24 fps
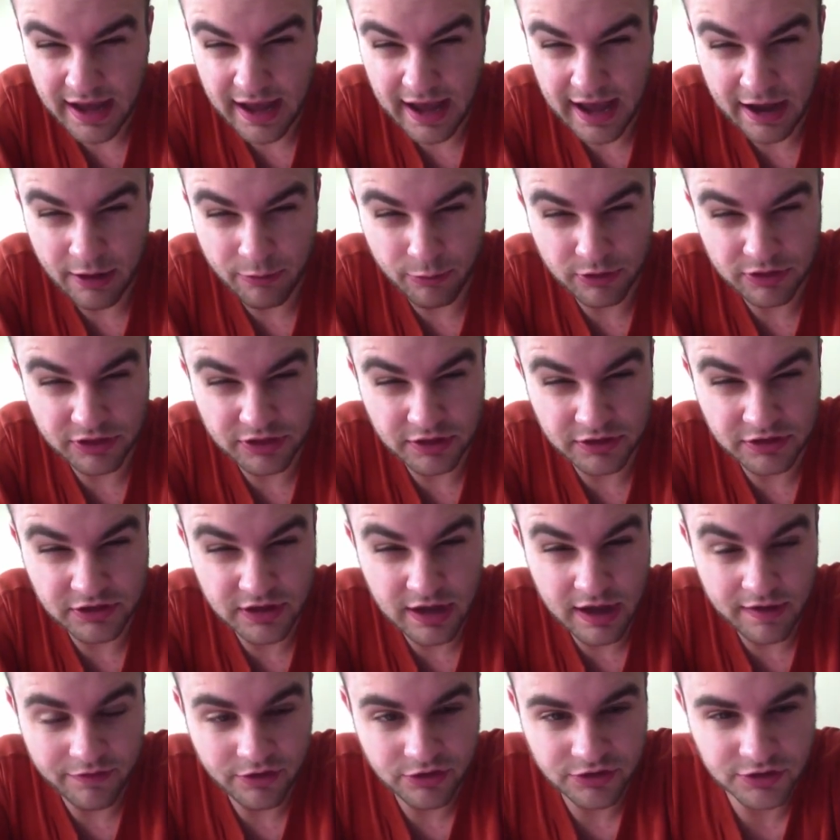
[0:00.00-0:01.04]
And with the
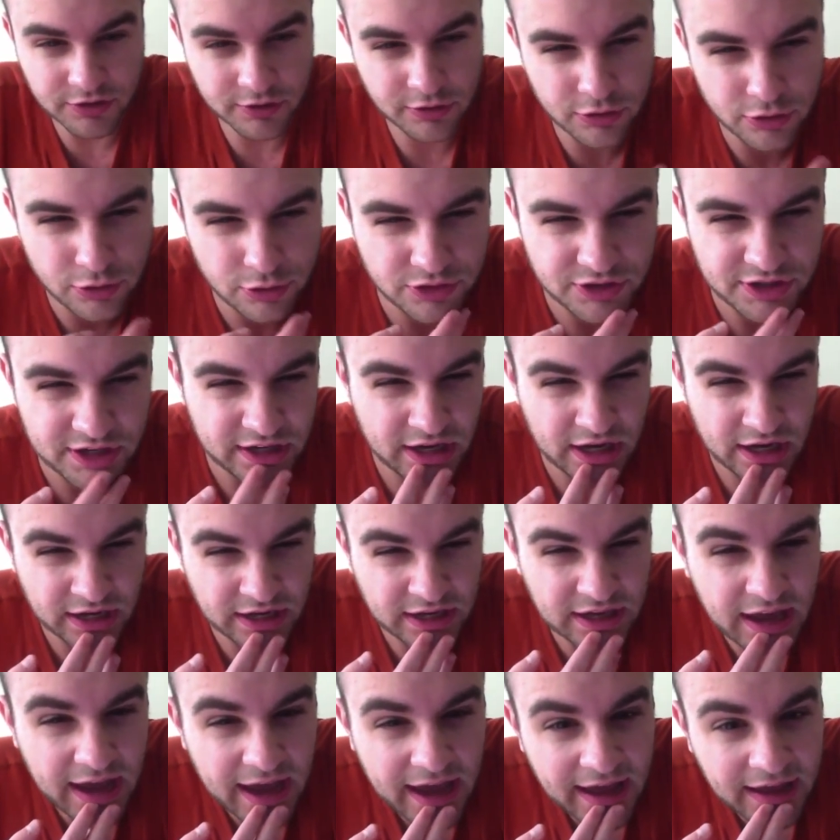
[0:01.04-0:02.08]
Devils losing
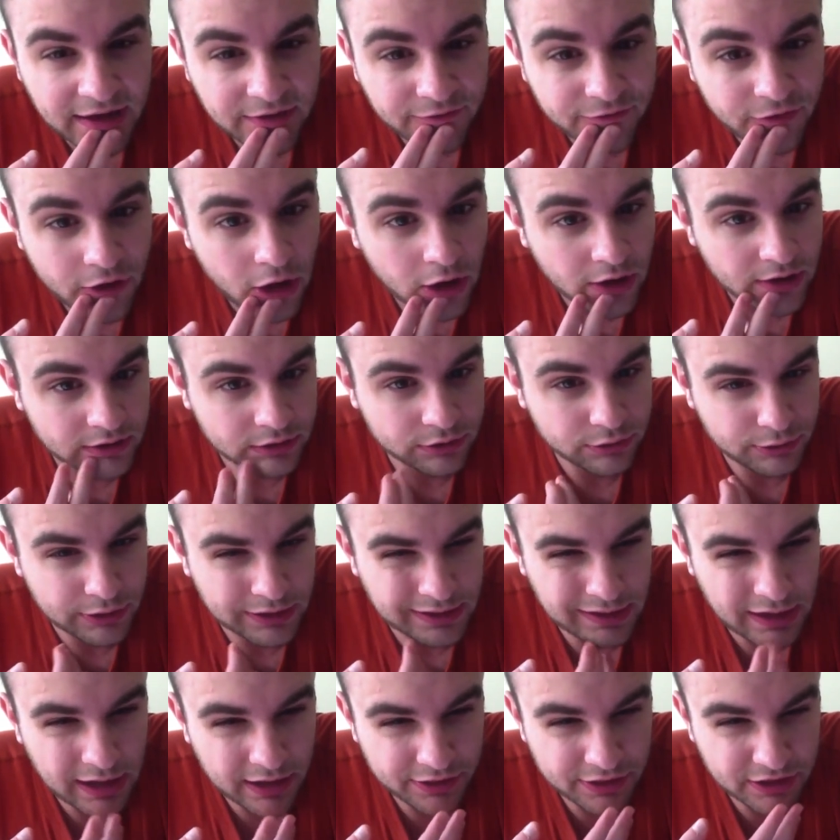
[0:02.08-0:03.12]
again, falling
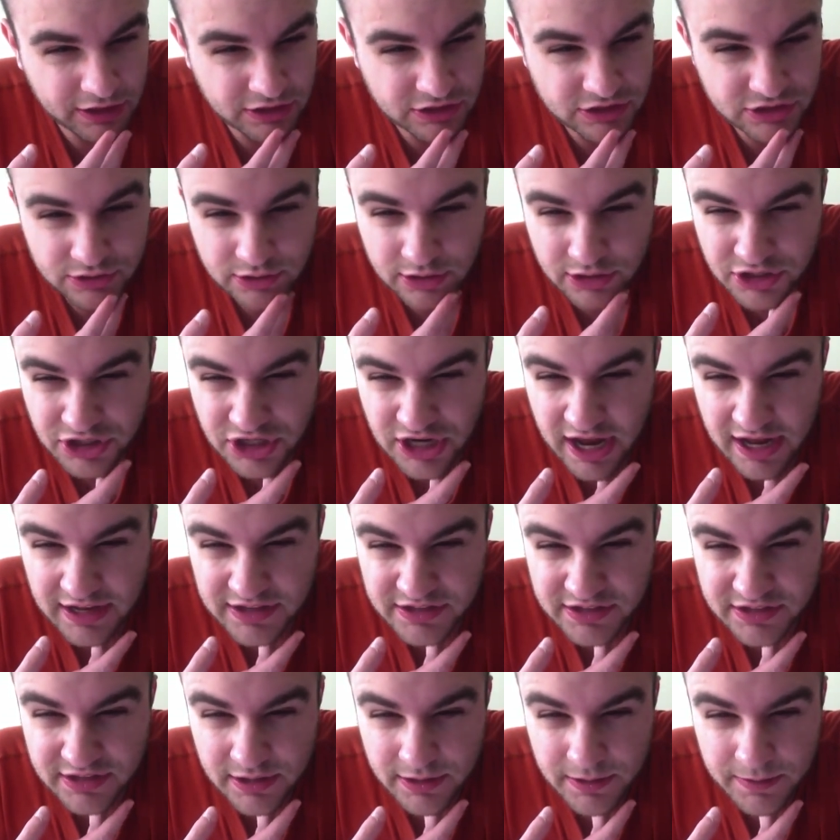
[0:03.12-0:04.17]
3-0 to the
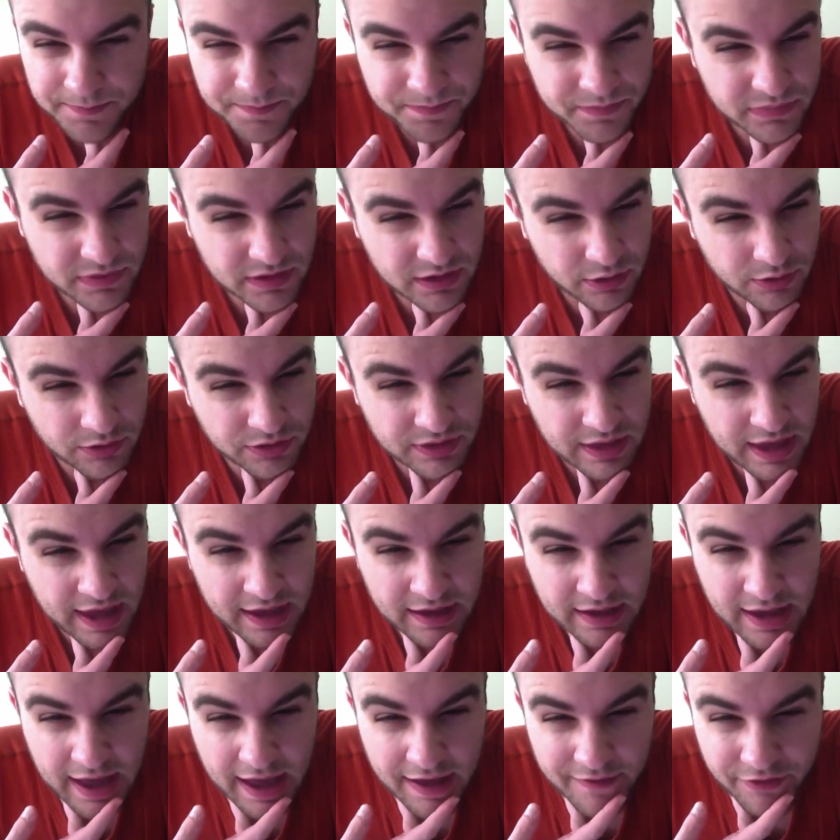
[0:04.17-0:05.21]
Jets,
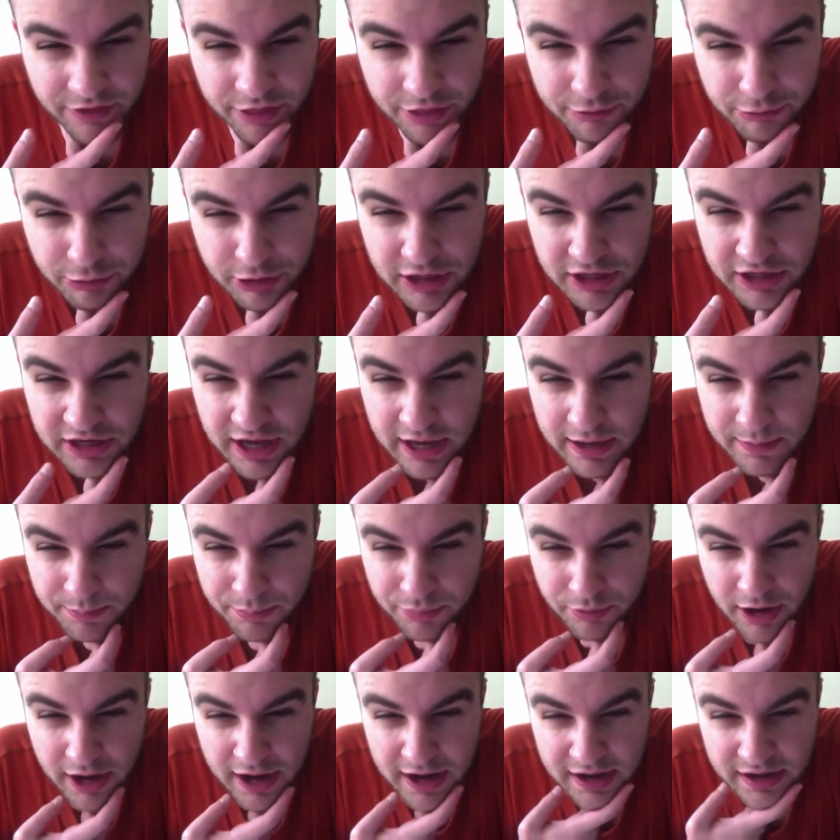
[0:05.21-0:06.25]
they have a 3-day
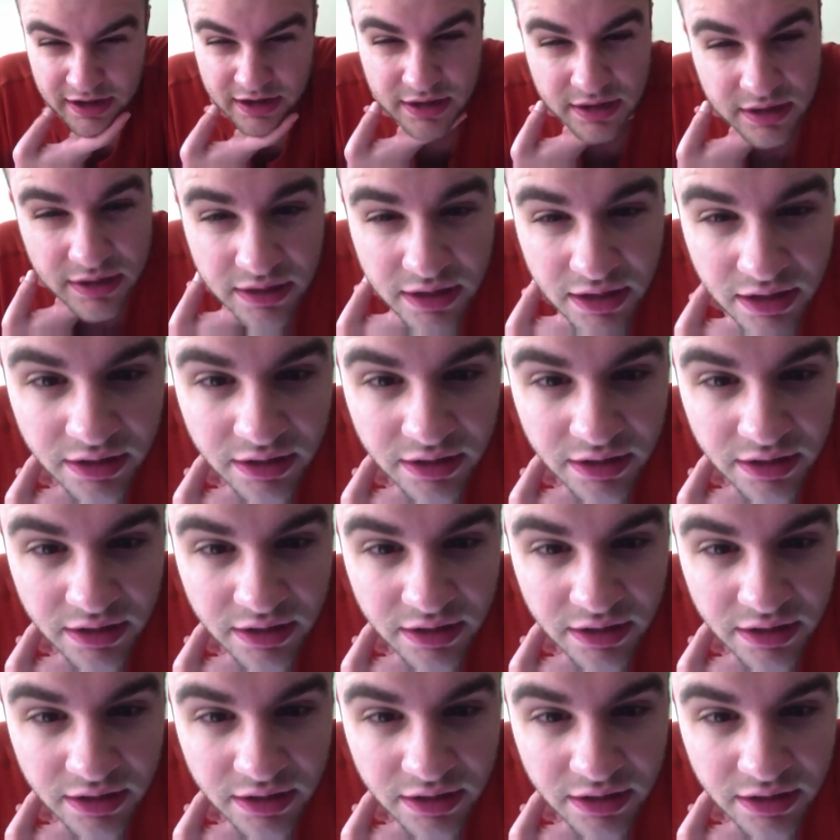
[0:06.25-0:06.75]
break.